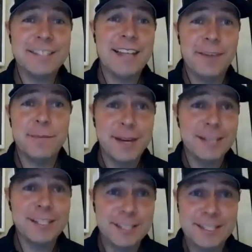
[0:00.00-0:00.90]
that have money
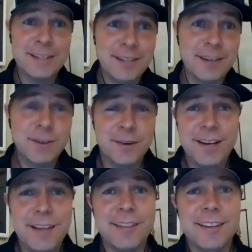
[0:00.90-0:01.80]
just sitting there doing
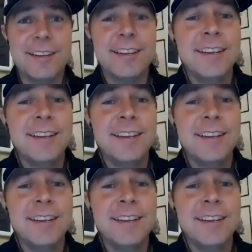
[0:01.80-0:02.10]
nothing.